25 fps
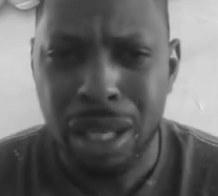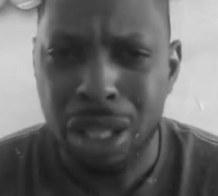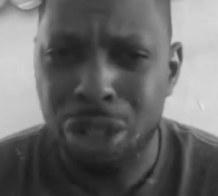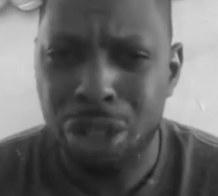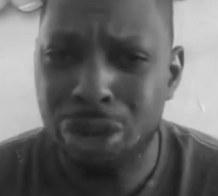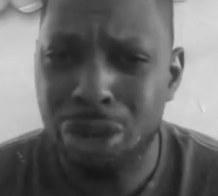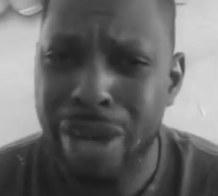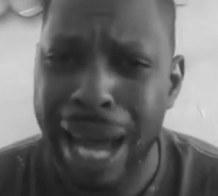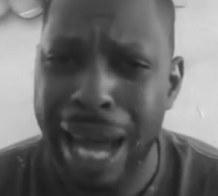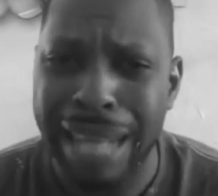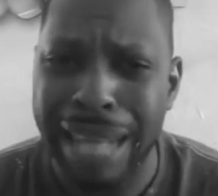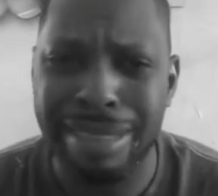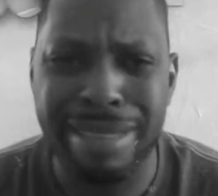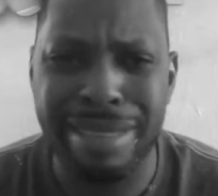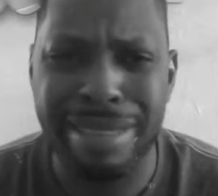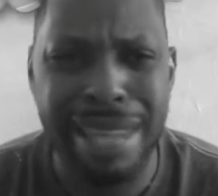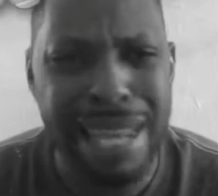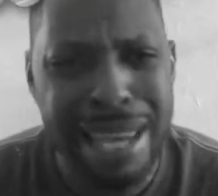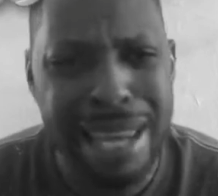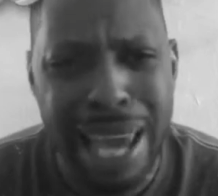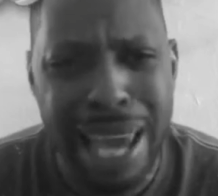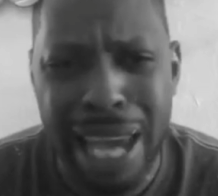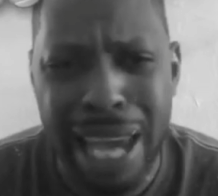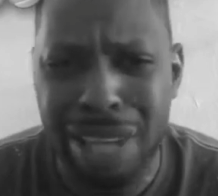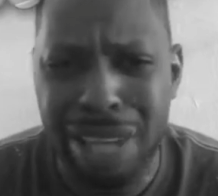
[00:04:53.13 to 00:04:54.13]
You got
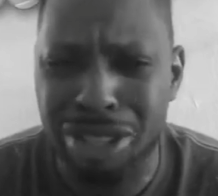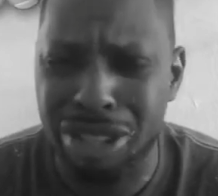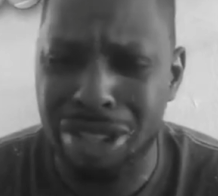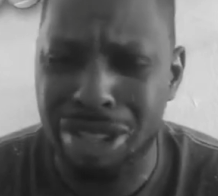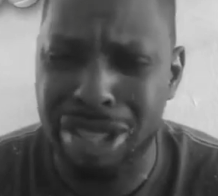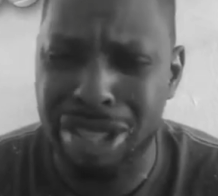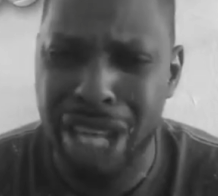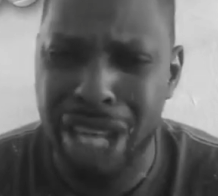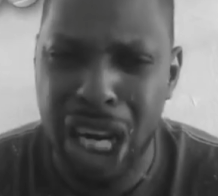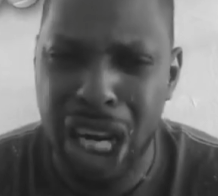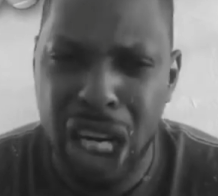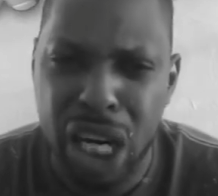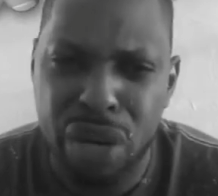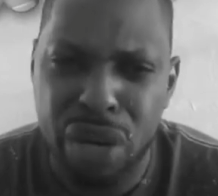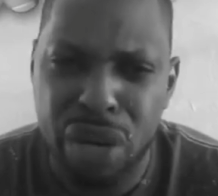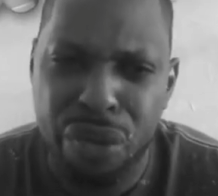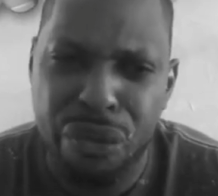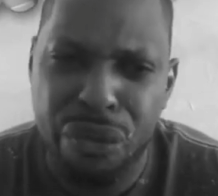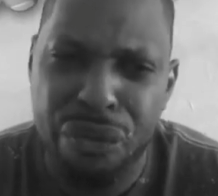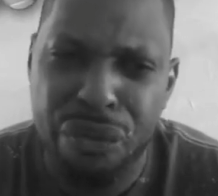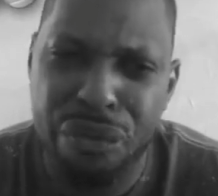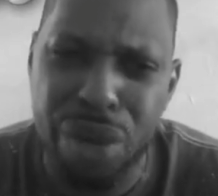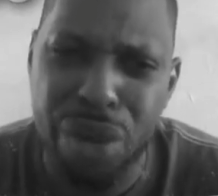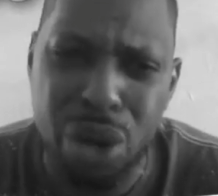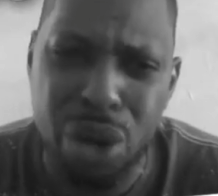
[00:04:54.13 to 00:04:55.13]
teenagers, they're
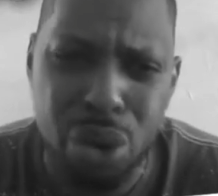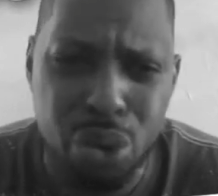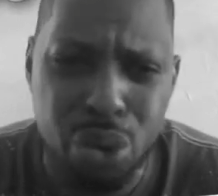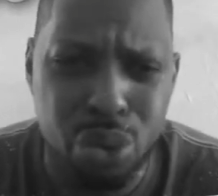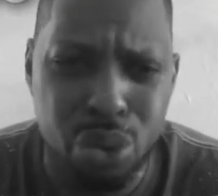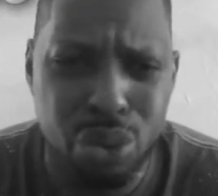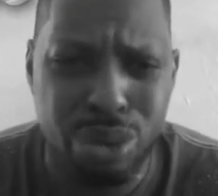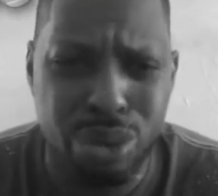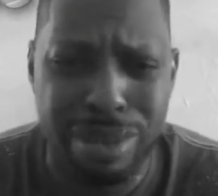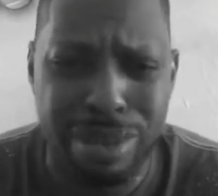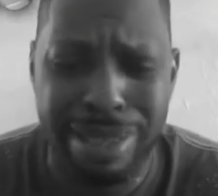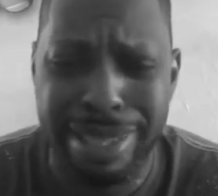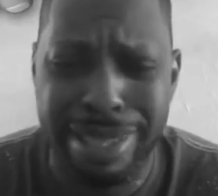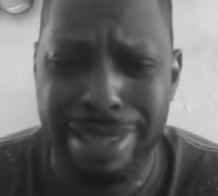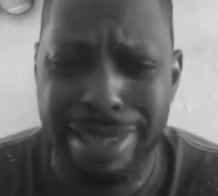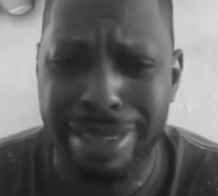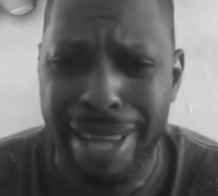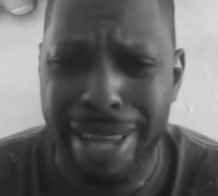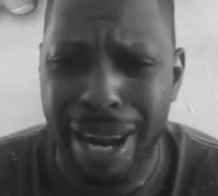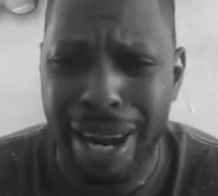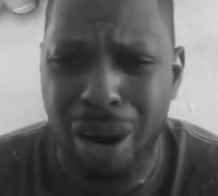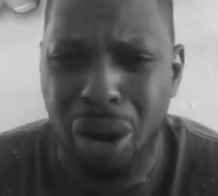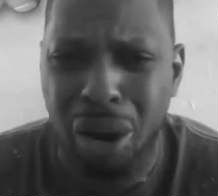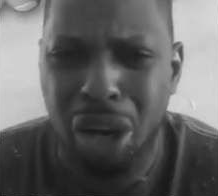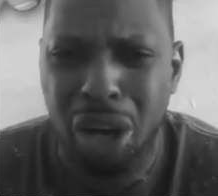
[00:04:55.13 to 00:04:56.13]
confused,
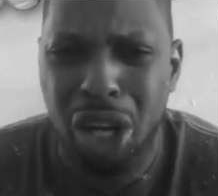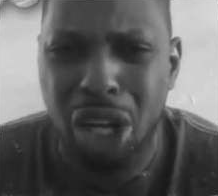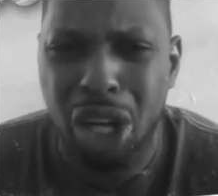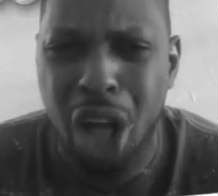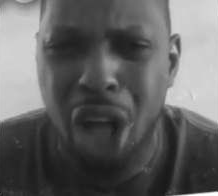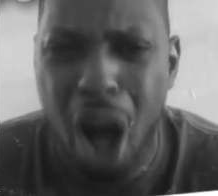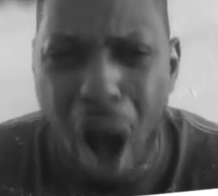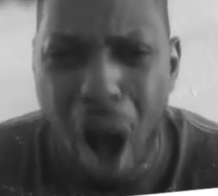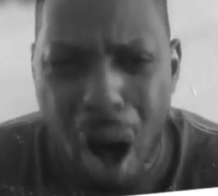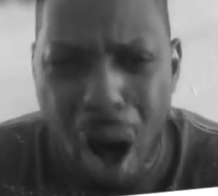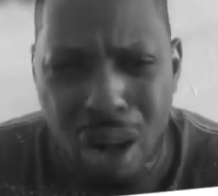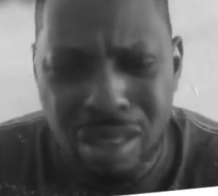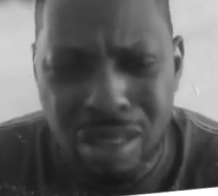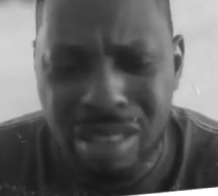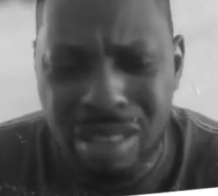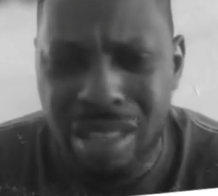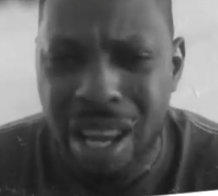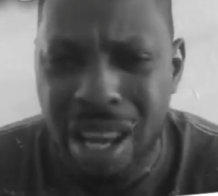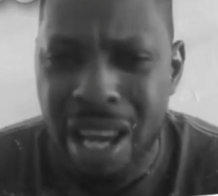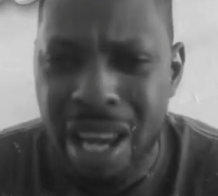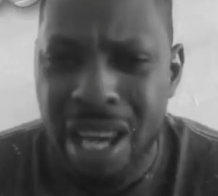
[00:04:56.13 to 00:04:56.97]
they're lost.